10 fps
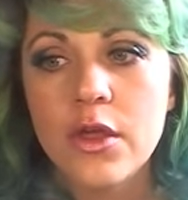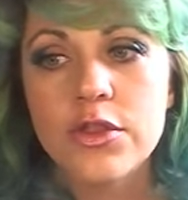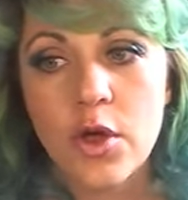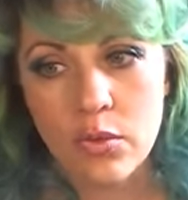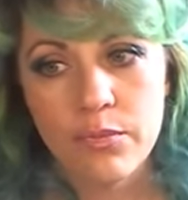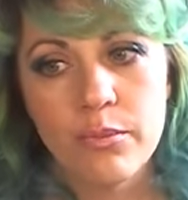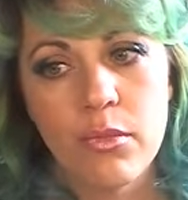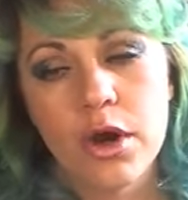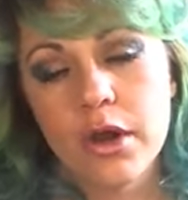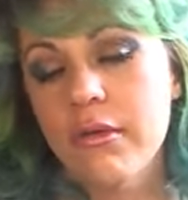So,
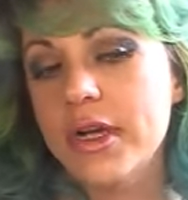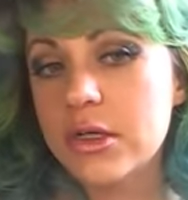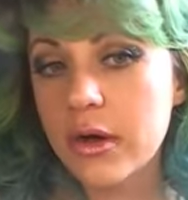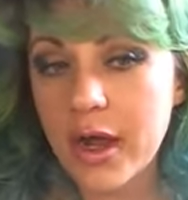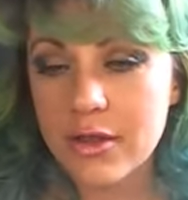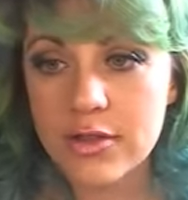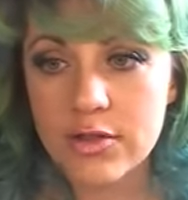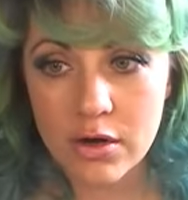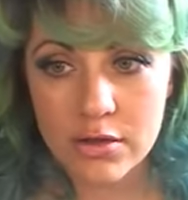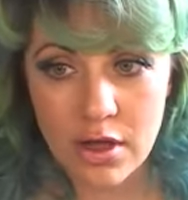Mercury retrograde
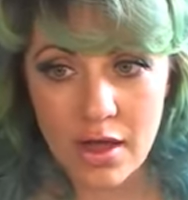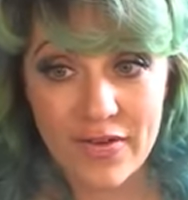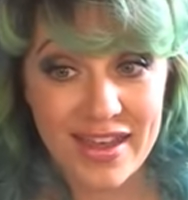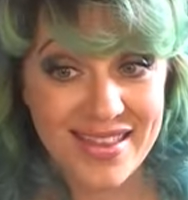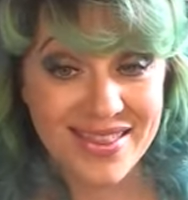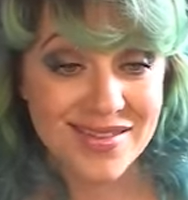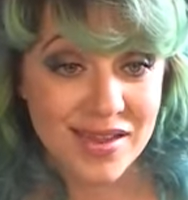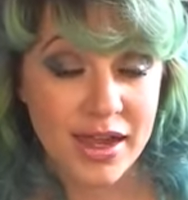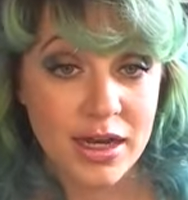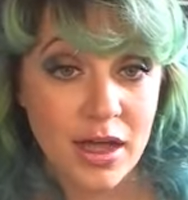starts off in the
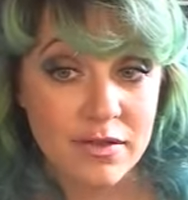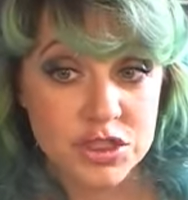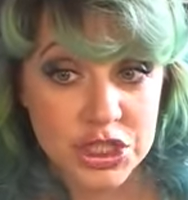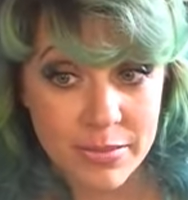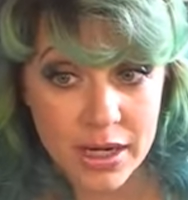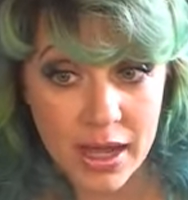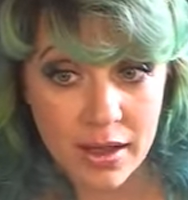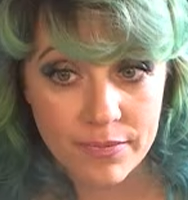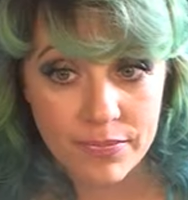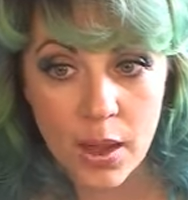sign of Gemini,
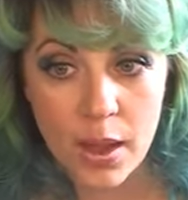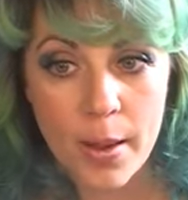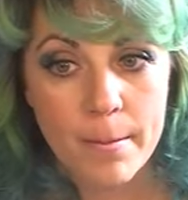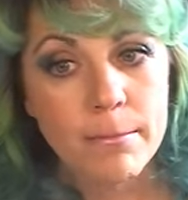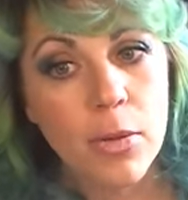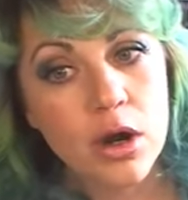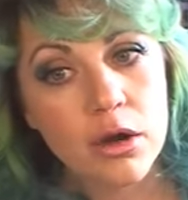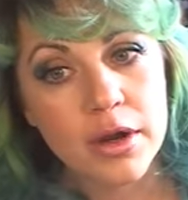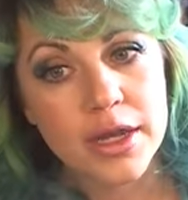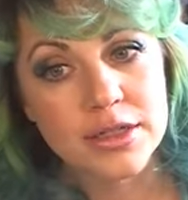
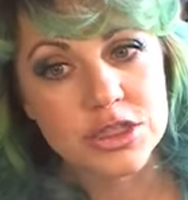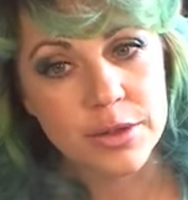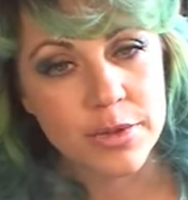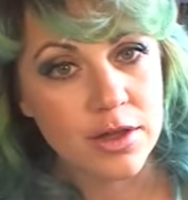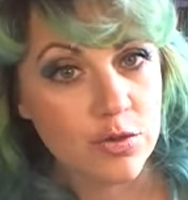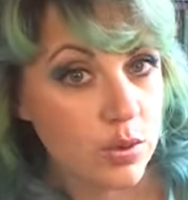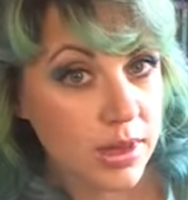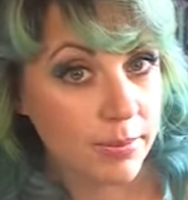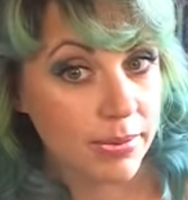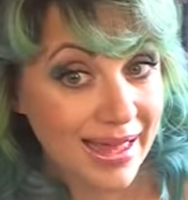Mercury is Gemini's
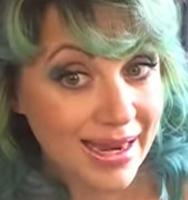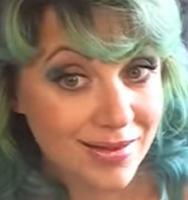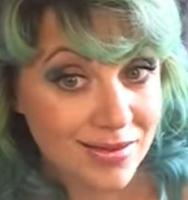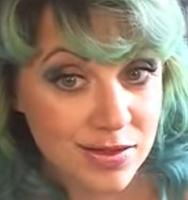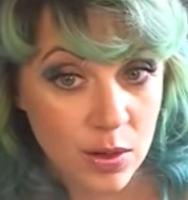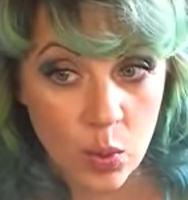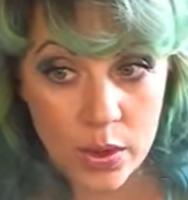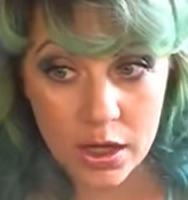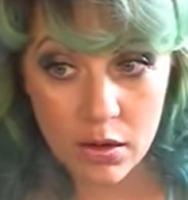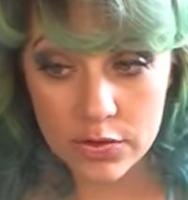ruling planet, so
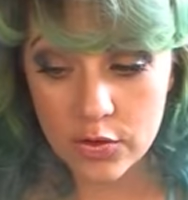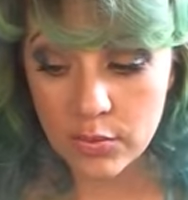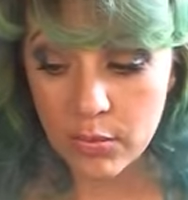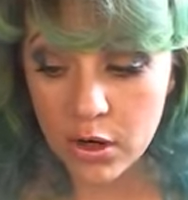when it goes through